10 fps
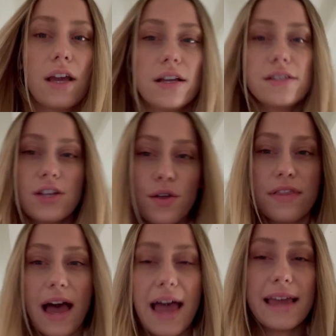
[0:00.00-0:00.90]
So
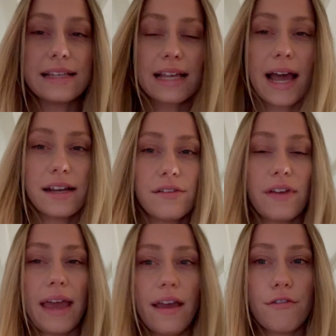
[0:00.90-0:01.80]
that is kind of
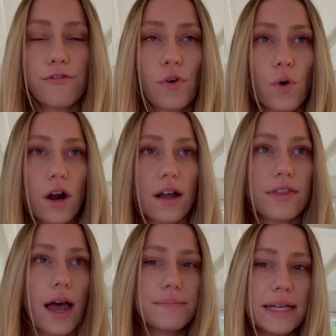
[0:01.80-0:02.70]
it for the
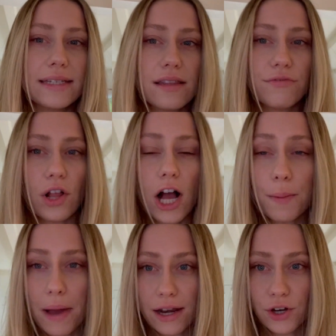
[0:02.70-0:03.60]
updates in the vlog.
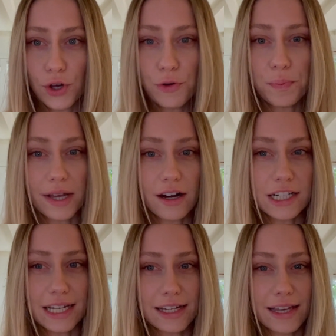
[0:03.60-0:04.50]
My new mirror
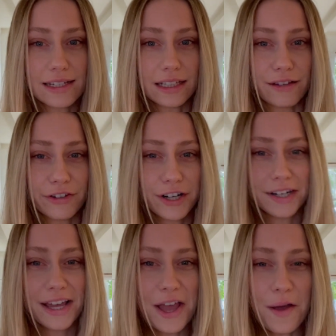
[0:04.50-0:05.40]
did get
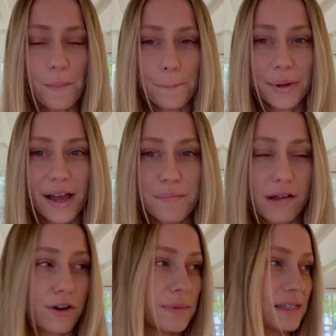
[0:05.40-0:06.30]
delivered, but my
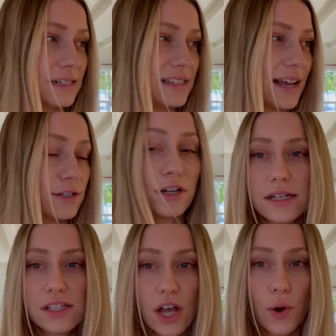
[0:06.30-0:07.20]
room is a disaster.
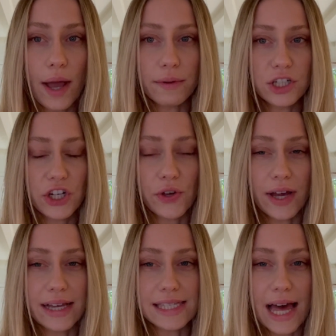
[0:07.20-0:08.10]
So I will show you
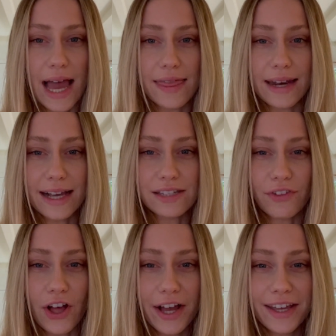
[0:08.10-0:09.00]
guys that in the next
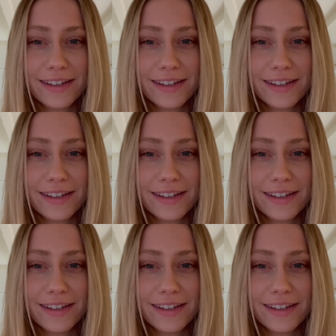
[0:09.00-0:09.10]
vlog.